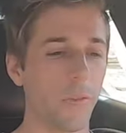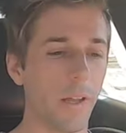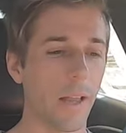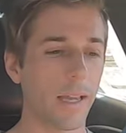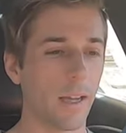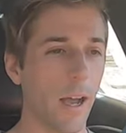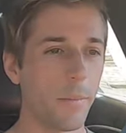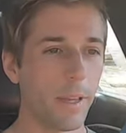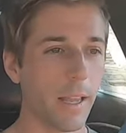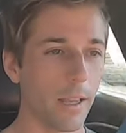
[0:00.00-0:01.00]
feel like
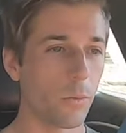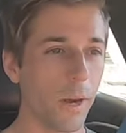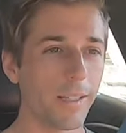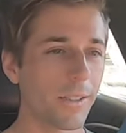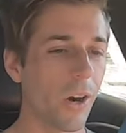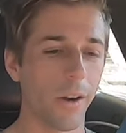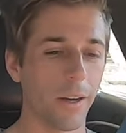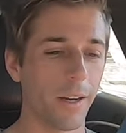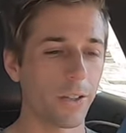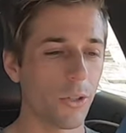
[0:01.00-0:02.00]
I'm in a race car
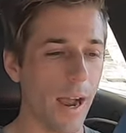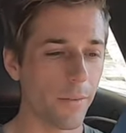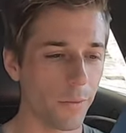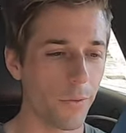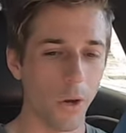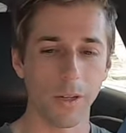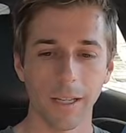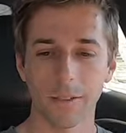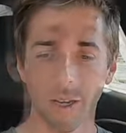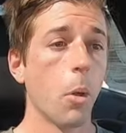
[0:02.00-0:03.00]
here, driver
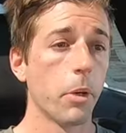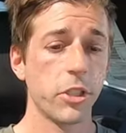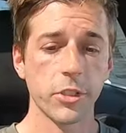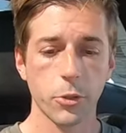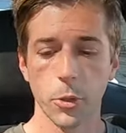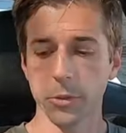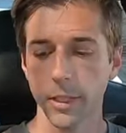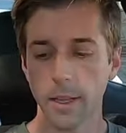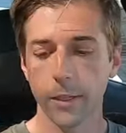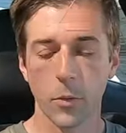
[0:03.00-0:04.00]
focused, but just
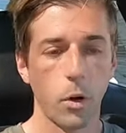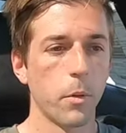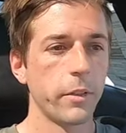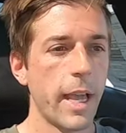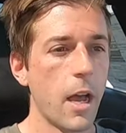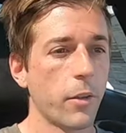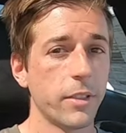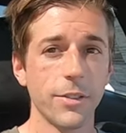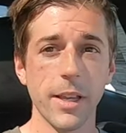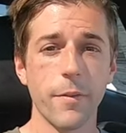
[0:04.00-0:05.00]
cruising like normal now.
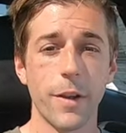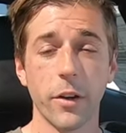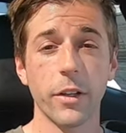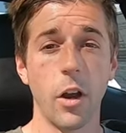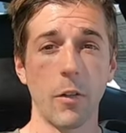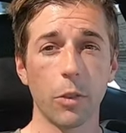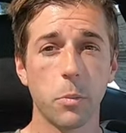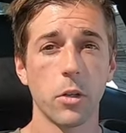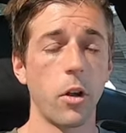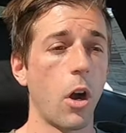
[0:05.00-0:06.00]
This is a very
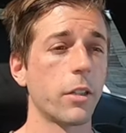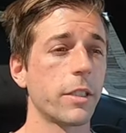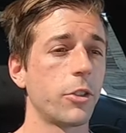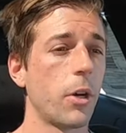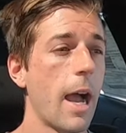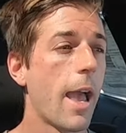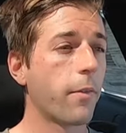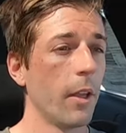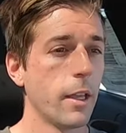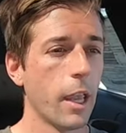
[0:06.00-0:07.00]
comfortable car to
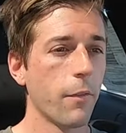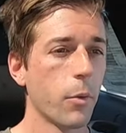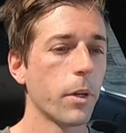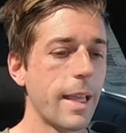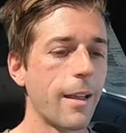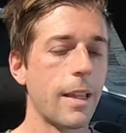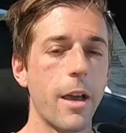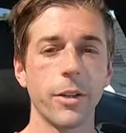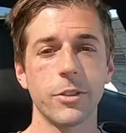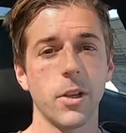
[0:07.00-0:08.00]
drive, even with that
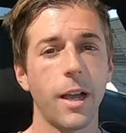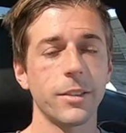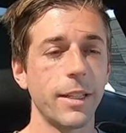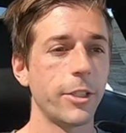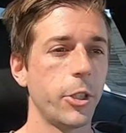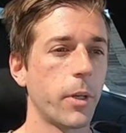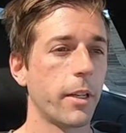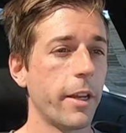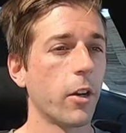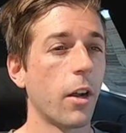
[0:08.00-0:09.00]
loud exhaust as you
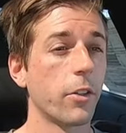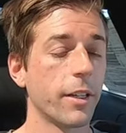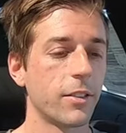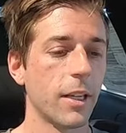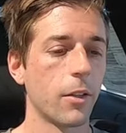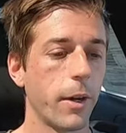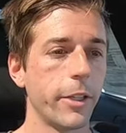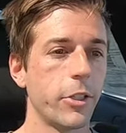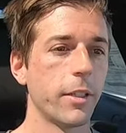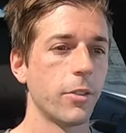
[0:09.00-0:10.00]
can hear under
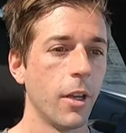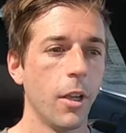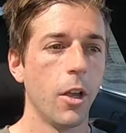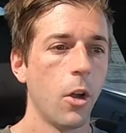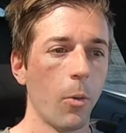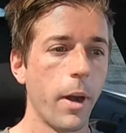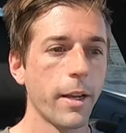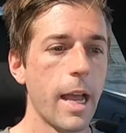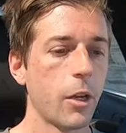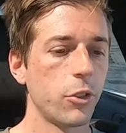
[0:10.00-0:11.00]
accelerations.
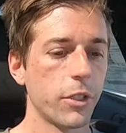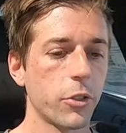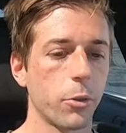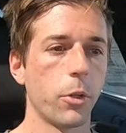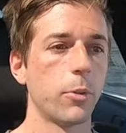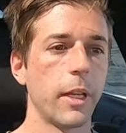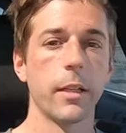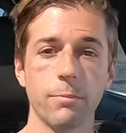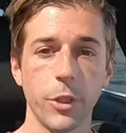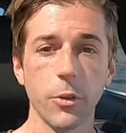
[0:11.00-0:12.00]
Right now, just
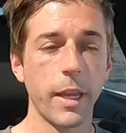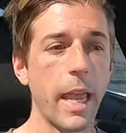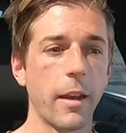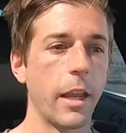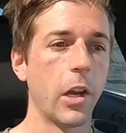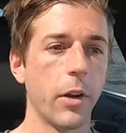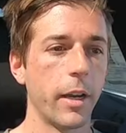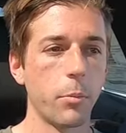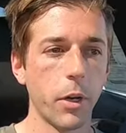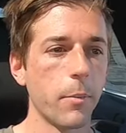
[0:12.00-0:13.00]
cruising, you can't hear
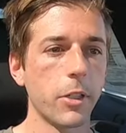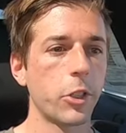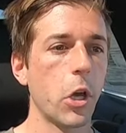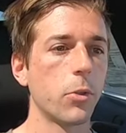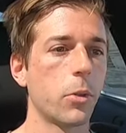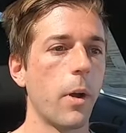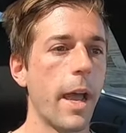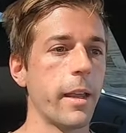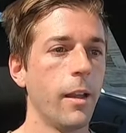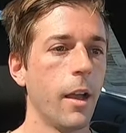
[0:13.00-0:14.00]
it. It pretty much goes
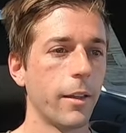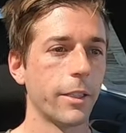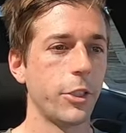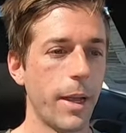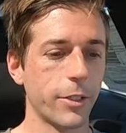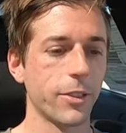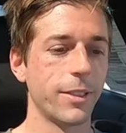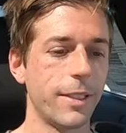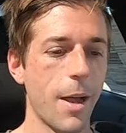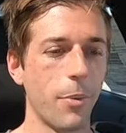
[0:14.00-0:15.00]
away unless you actually
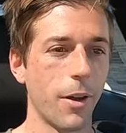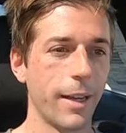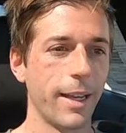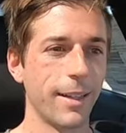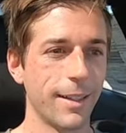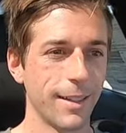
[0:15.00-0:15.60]
step on it.